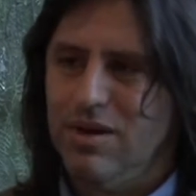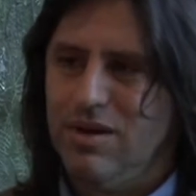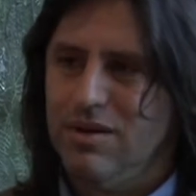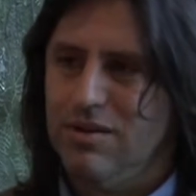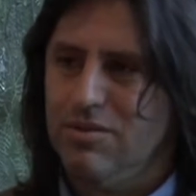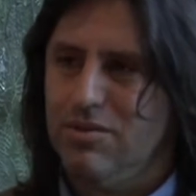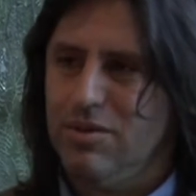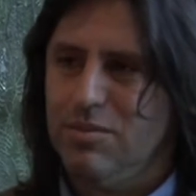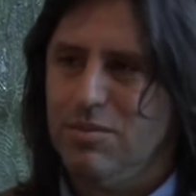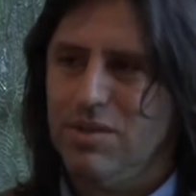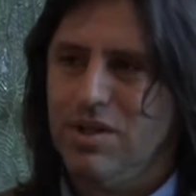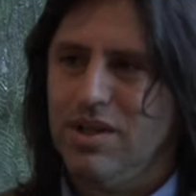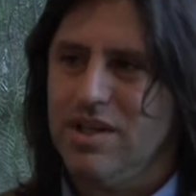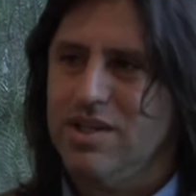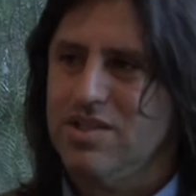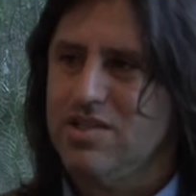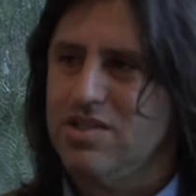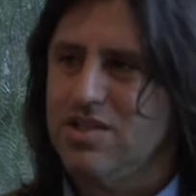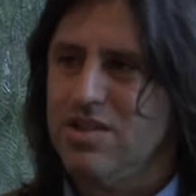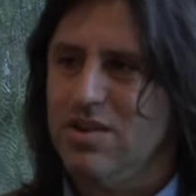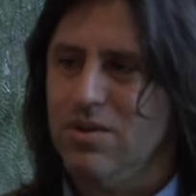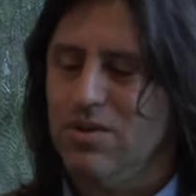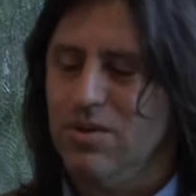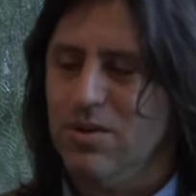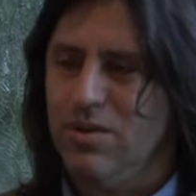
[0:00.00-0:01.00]

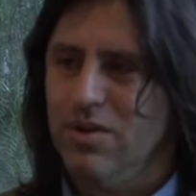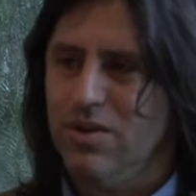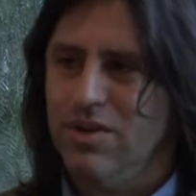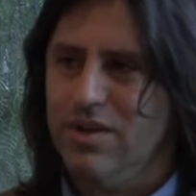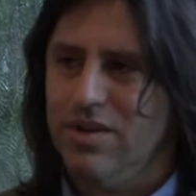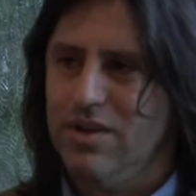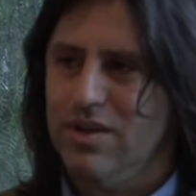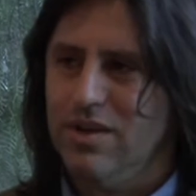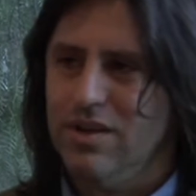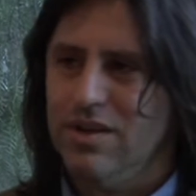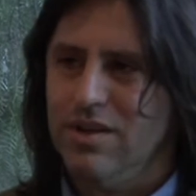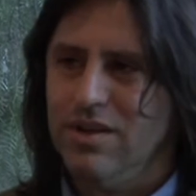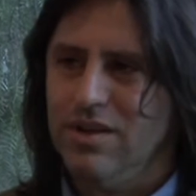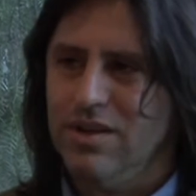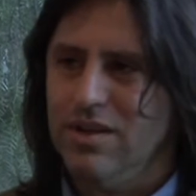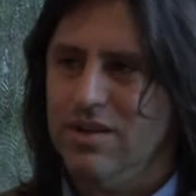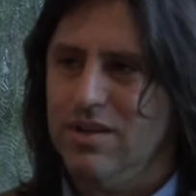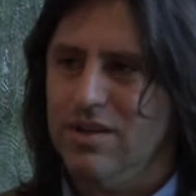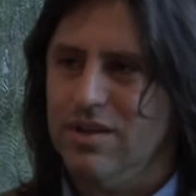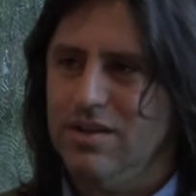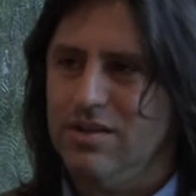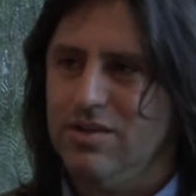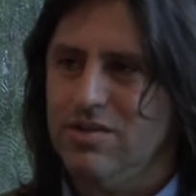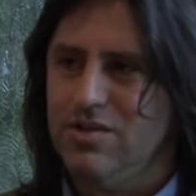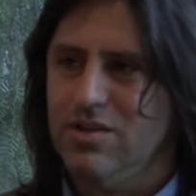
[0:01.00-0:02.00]
replacing all the,
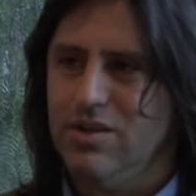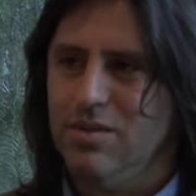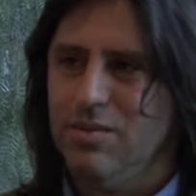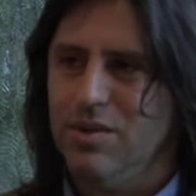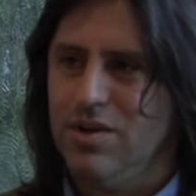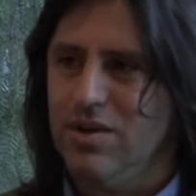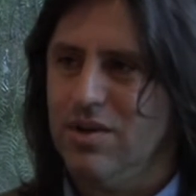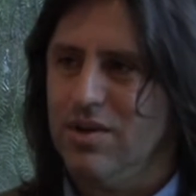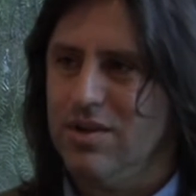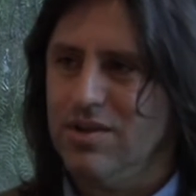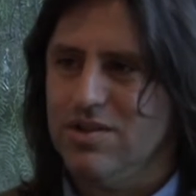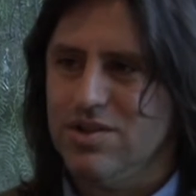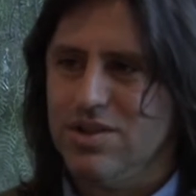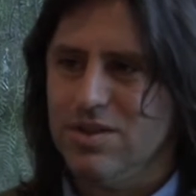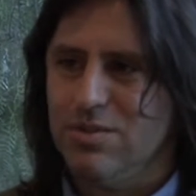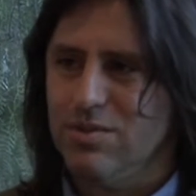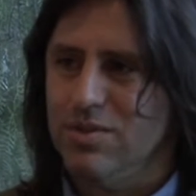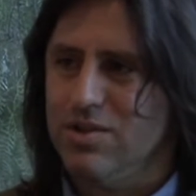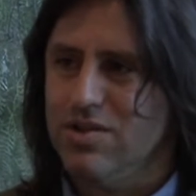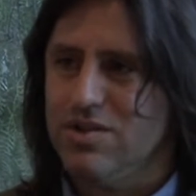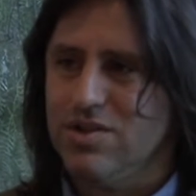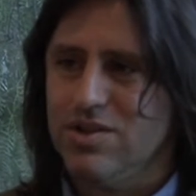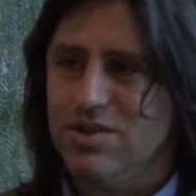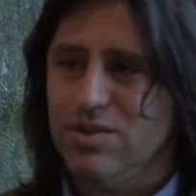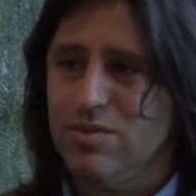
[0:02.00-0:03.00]
the terminology
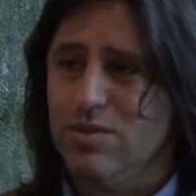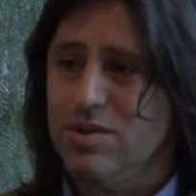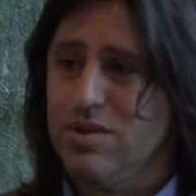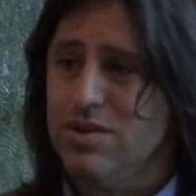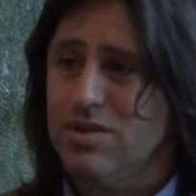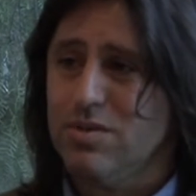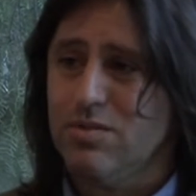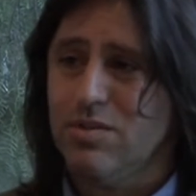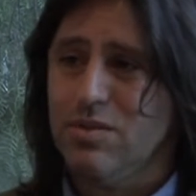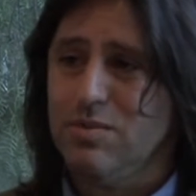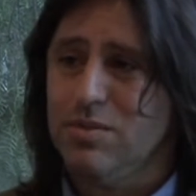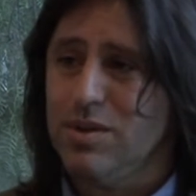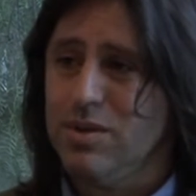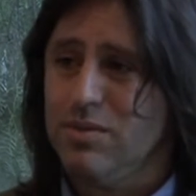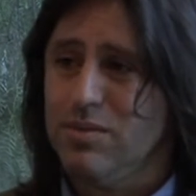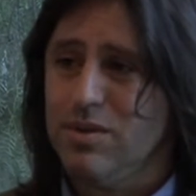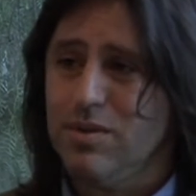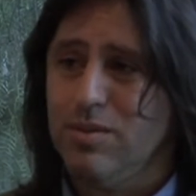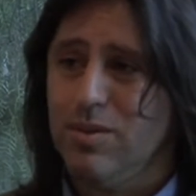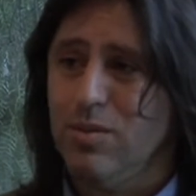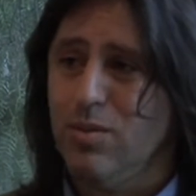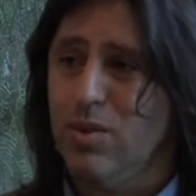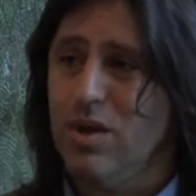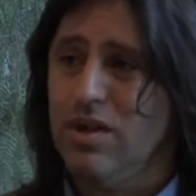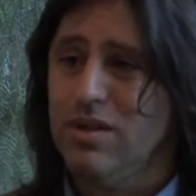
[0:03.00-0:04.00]
with just, we just want people to
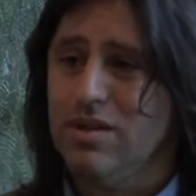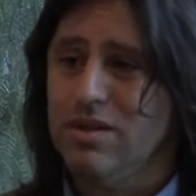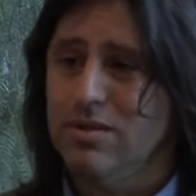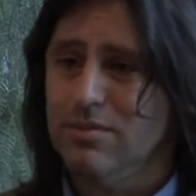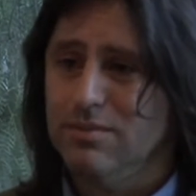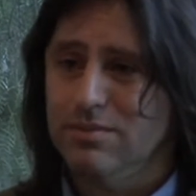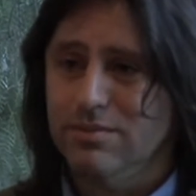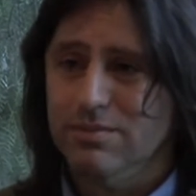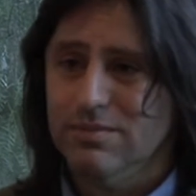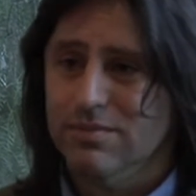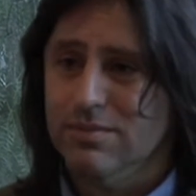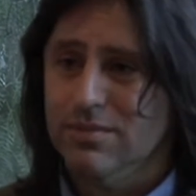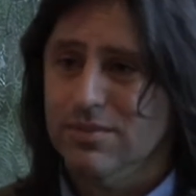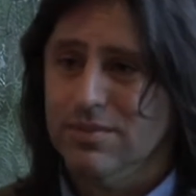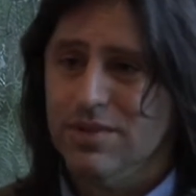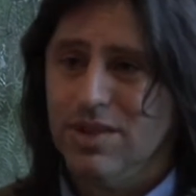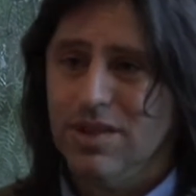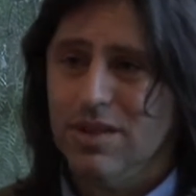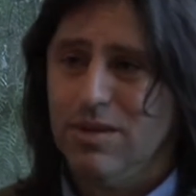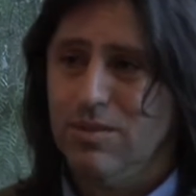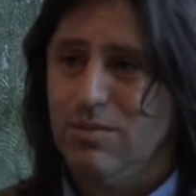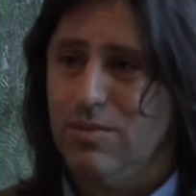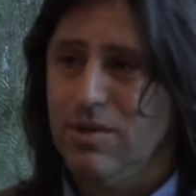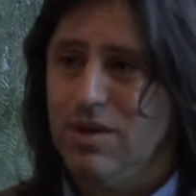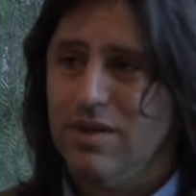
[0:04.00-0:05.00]
be welcome
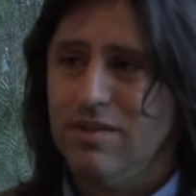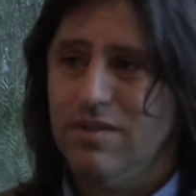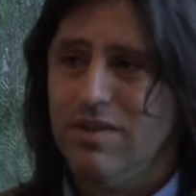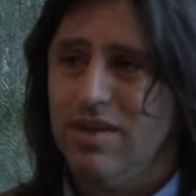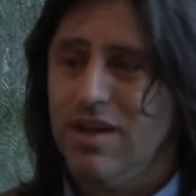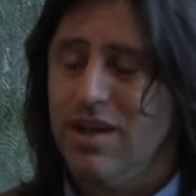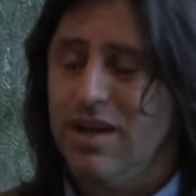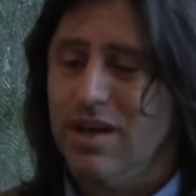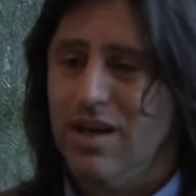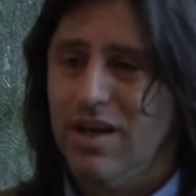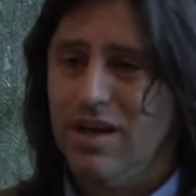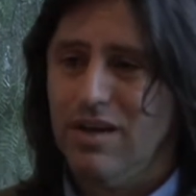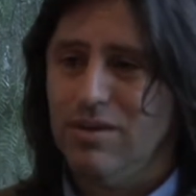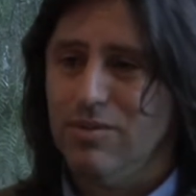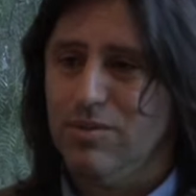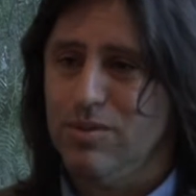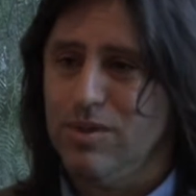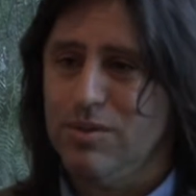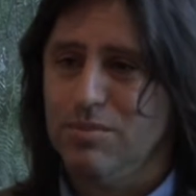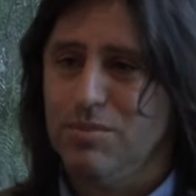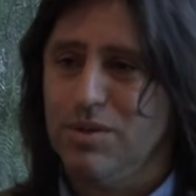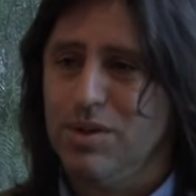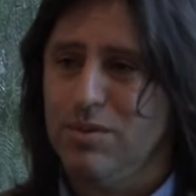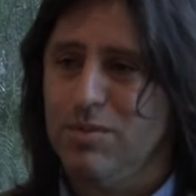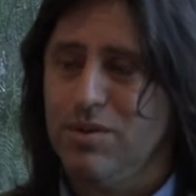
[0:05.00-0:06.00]
wherever they are. We
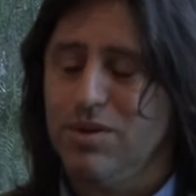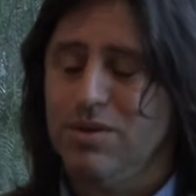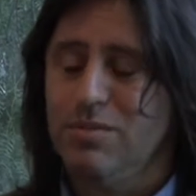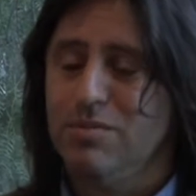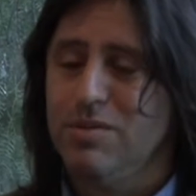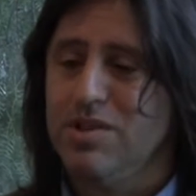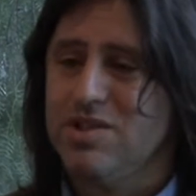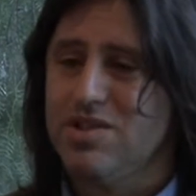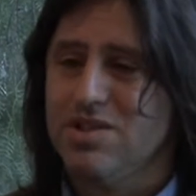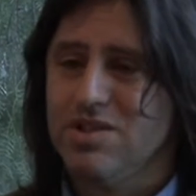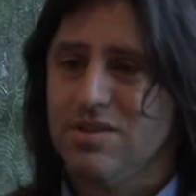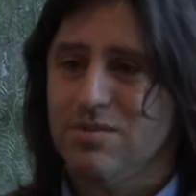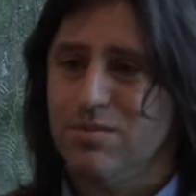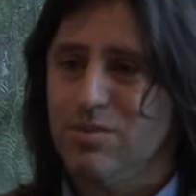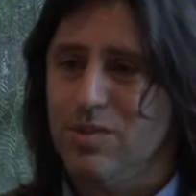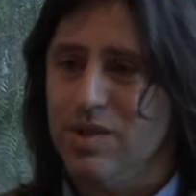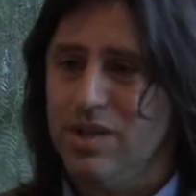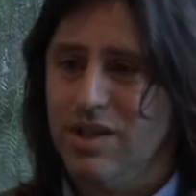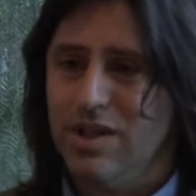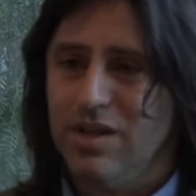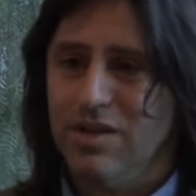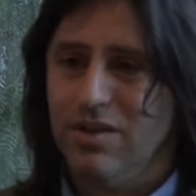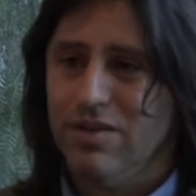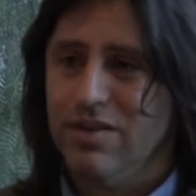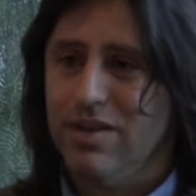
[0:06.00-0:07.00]
want people to miss them when
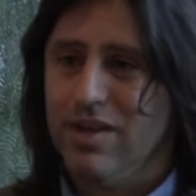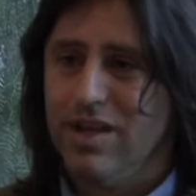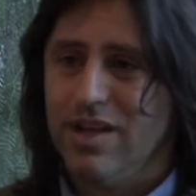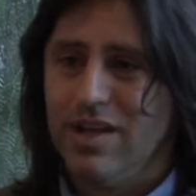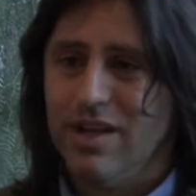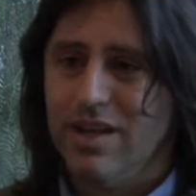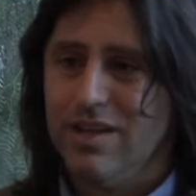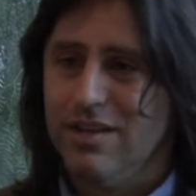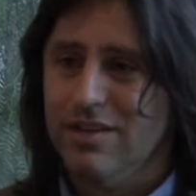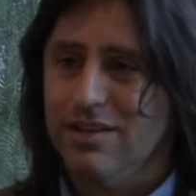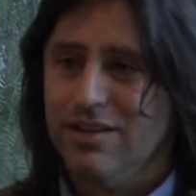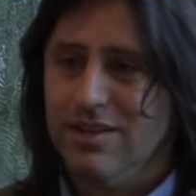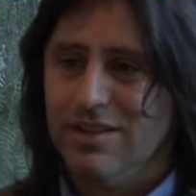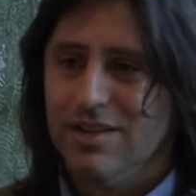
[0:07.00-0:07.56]
they're not there.